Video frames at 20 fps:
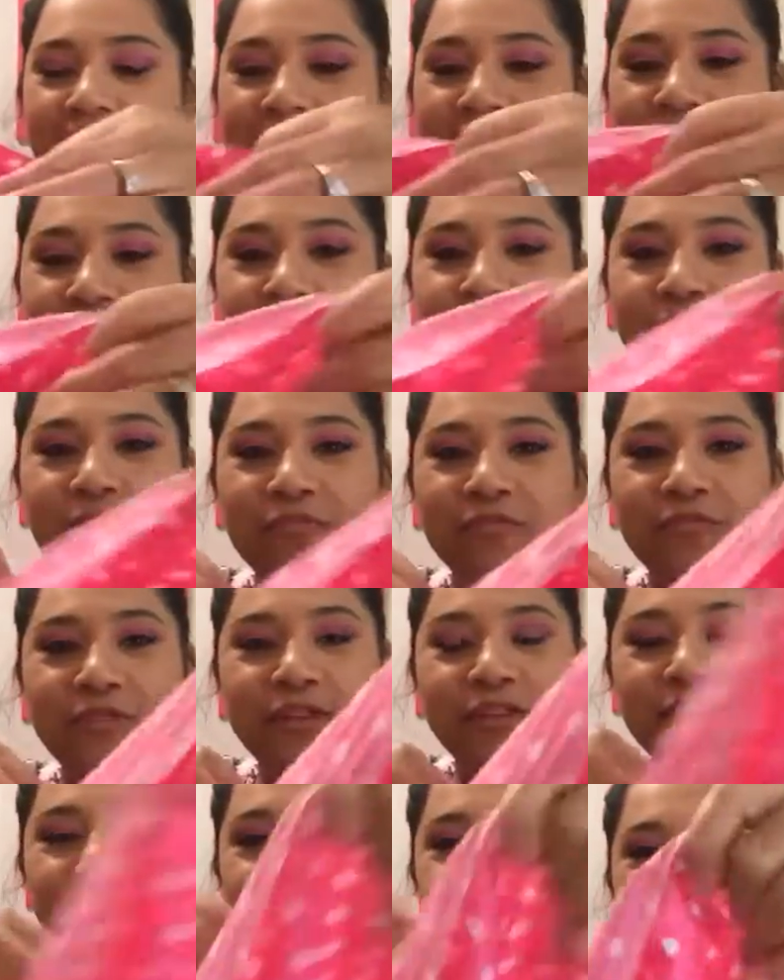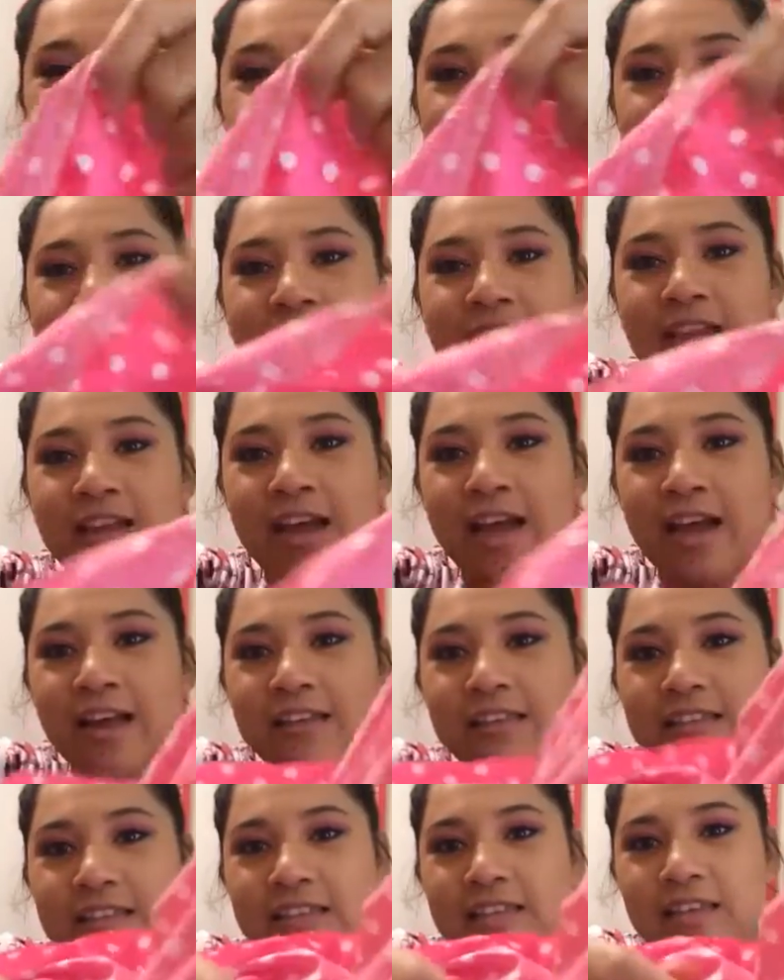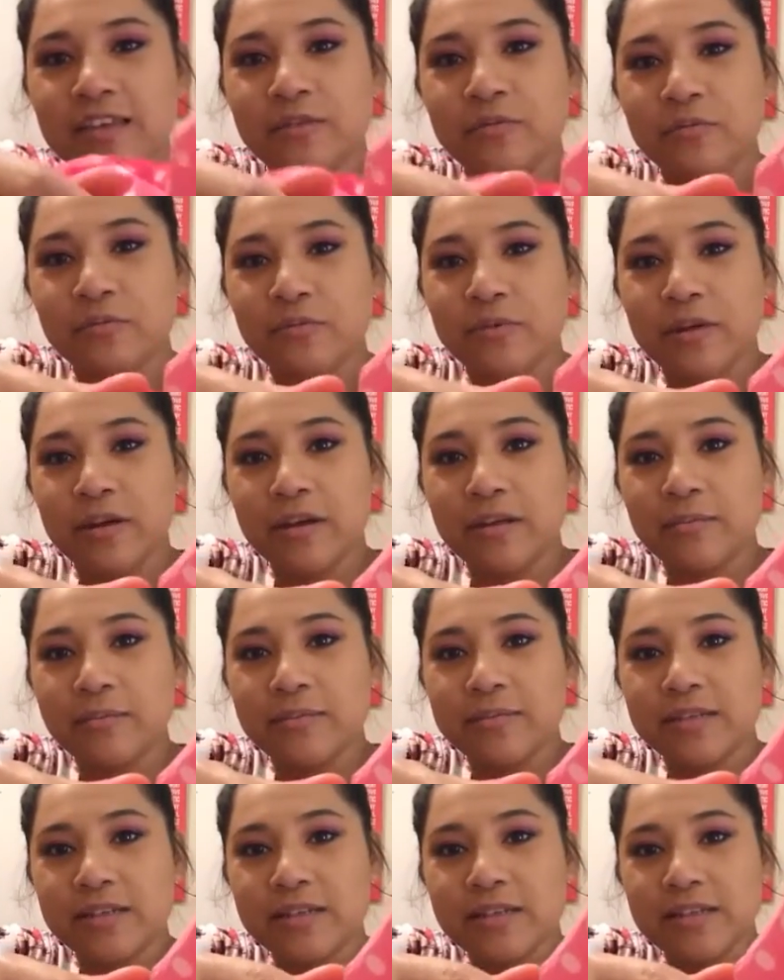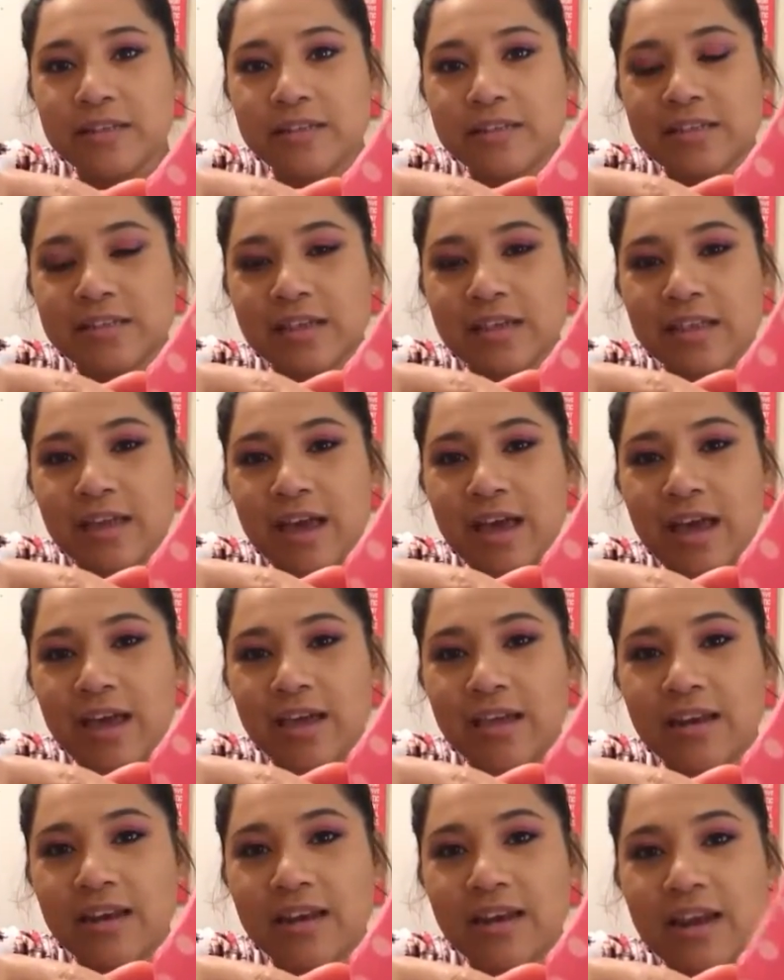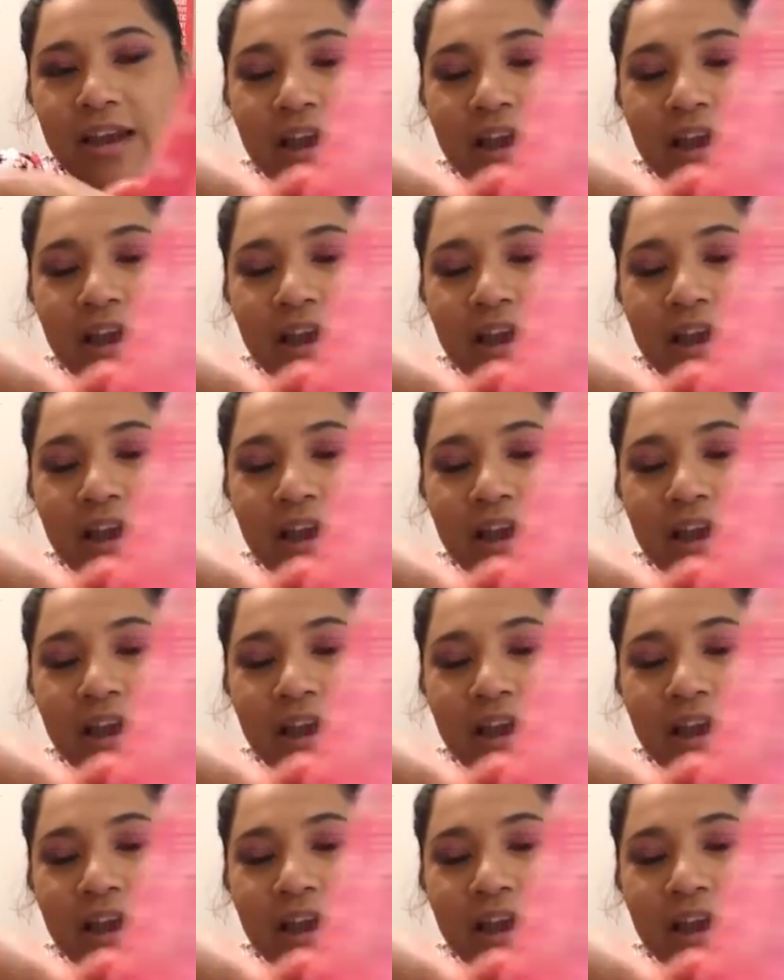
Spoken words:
I don't know if you can see, it has the ribbed, see that?